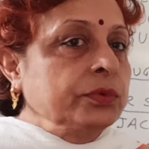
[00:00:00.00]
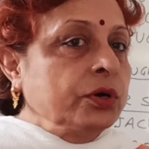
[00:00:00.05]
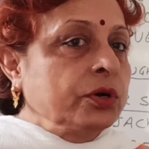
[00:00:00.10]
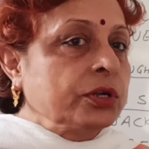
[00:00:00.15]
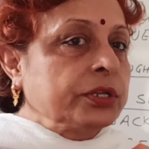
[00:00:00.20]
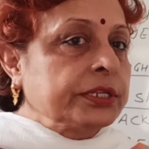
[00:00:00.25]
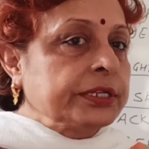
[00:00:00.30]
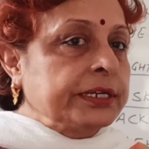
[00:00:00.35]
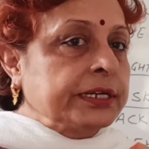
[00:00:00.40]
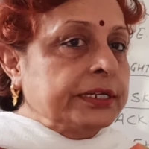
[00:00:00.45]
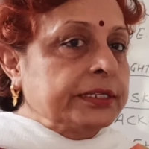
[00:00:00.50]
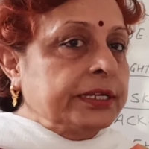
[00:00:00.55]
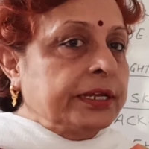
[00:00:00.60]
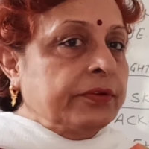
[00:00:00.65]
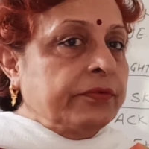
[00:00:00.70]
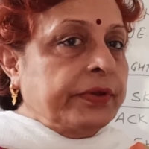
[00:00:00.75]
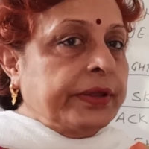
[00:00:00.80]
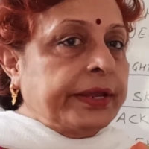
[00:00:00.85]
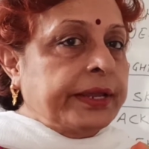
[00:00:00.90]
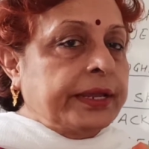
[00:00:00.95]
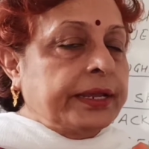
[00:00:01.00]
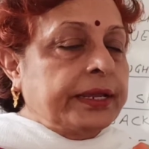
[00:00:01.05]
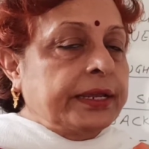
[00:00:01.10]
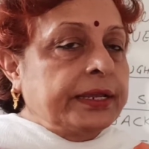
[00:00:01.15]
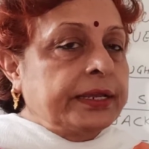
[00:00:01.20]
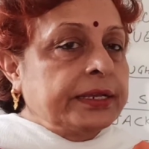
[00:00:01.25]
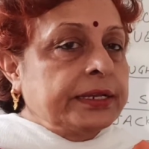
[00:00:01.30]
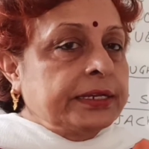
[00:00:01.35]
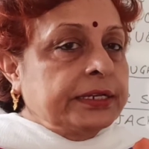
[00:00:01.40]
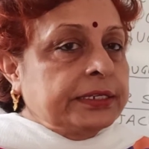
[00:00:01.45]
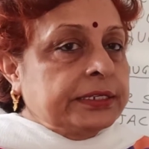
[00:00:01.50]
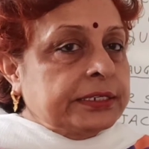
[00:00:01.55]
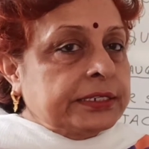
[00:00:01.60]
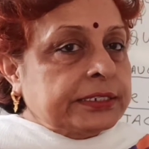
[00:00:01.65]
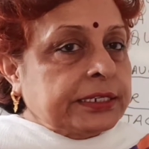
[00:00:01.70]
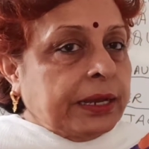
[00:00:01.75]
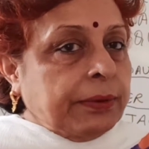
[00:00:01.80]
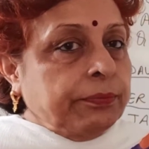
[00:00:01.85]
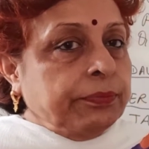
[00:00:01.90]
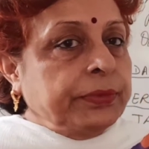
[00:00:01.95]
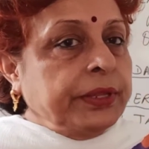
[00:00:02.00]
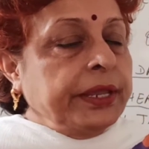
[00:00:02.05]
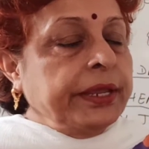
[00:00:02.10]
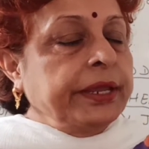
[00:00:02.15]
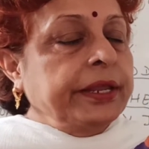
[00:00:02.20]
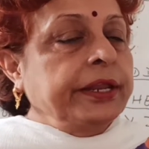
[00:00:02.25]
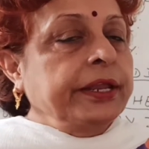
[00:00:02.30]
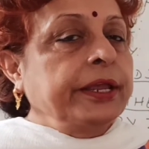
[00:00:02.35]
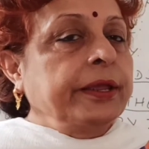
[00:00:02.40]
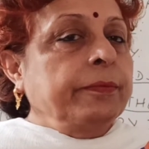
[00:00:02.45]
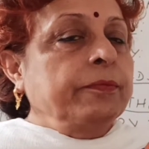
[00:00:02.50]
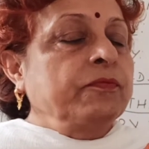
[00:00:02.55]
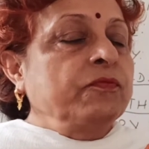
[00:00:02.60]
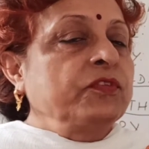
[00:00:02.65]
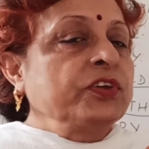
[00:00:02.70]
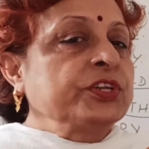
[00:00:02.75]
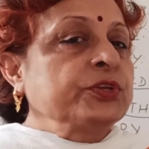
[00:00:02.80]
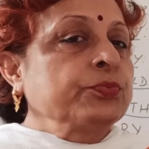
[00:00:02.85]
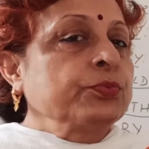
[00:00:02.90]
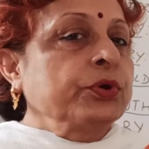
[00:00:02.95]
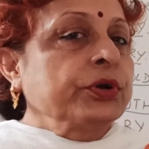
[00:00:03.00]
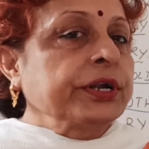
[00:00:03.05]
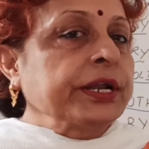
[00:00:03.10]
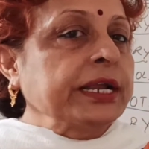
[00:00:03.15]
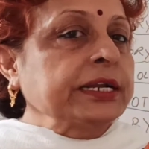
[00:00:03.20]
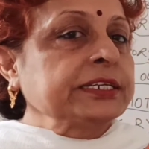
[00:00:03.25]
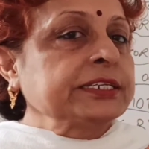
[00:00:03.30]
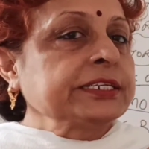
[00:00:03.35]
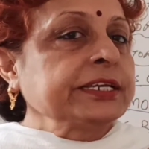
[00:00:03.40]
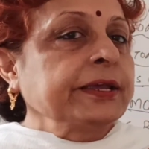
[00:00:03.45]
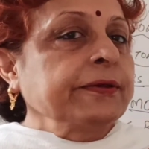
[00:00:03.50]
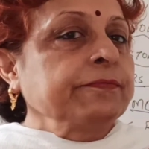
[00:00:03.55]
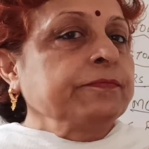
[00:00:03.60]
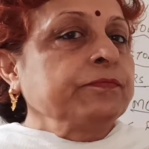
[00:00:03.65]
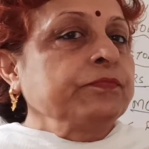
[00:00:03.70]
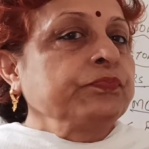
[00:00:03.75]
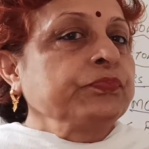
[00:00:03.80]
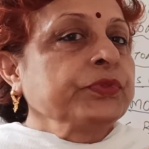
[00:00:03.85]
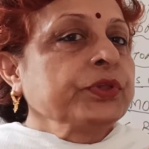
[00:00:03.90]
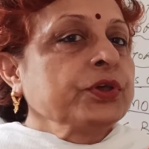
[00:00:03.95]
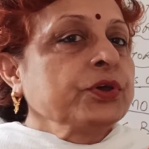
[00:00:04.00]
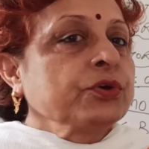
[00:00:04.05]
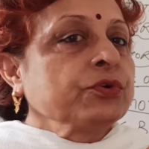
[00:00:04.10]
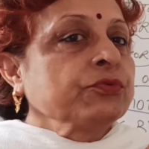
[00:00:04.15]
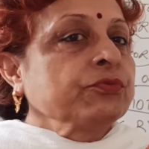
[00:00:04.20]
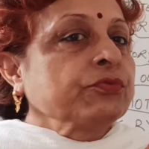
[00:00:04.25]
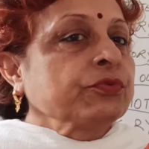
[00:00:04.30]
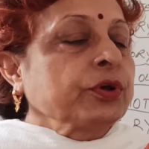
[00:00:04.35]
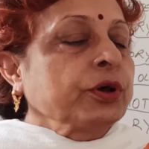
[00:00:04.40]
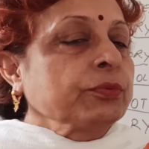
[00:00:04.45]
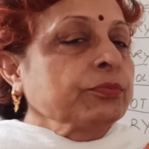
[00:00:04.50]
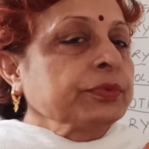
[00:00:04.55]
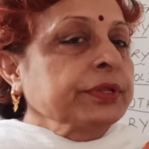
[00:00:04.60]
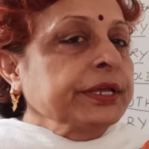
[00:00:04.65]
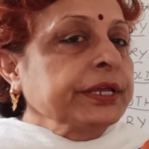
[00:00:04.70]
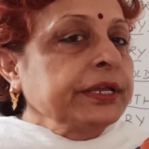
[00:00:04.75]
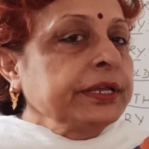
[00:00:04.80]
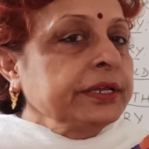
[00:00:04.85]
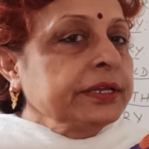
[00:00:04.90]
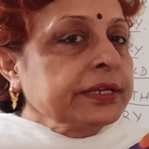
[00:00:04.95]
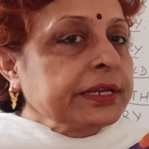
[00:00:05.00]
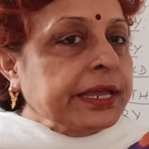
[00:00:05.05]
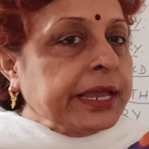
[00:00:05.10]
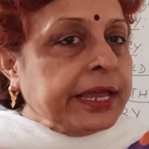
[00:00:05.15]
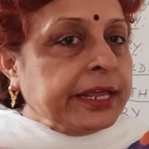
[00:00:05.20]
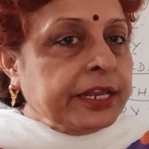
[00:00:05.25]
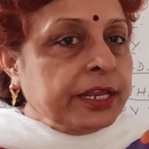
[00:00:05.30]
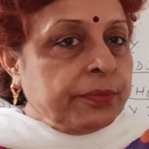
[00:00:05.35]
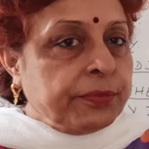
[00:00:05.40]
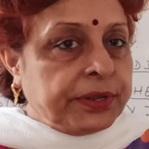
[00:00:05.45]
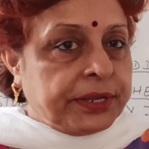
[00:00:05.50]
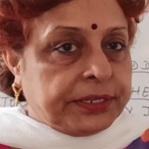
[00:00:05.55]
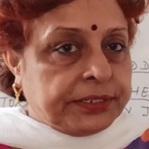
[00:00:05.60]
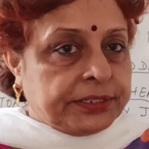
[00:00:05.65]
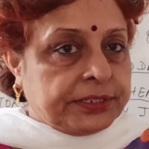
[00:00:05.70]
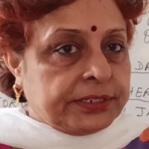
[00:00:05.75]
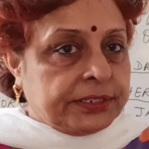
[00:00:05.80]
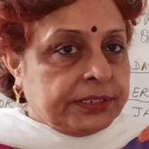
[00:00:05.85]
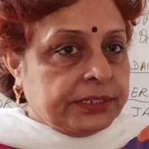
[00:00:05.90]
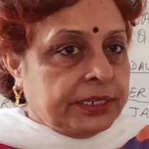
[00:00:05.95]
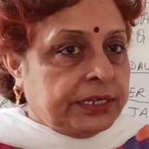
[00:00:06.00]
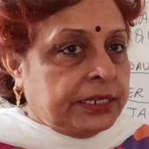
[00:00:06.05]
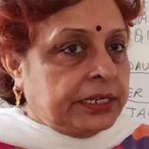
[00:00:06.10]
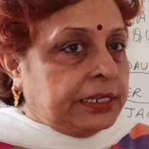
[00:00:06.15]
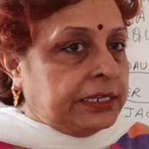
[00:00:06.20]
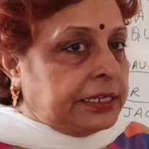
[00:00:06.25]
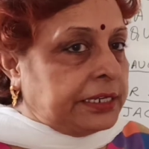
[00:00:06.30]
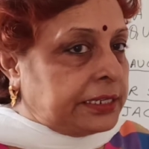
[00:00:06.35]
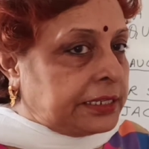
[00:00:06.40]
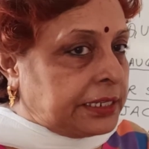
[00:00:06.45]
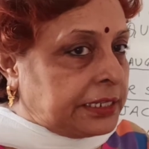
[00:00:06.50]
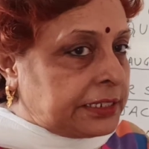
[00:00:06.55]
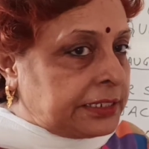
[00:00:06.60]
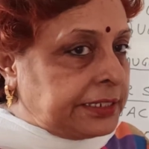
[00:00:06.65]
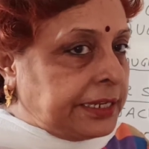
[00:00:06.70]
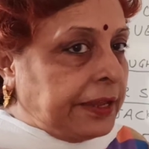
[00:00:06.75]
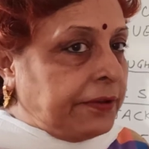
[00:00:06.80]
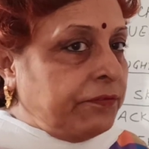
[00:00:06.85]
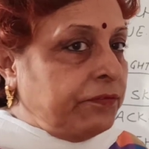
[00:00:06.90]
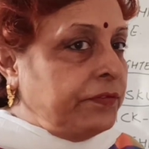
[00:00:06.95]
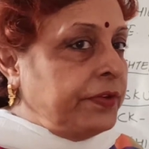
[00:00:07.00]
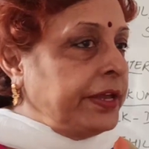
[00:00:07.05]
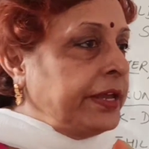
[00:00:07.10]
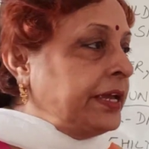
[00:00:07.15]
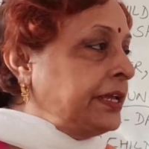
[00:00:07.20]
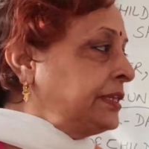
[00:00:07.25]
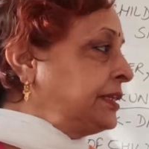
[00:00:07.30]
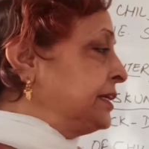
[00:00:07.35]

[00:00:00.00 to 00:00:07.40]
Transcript: or the other way something in him which protects him from the enemies. In the same way,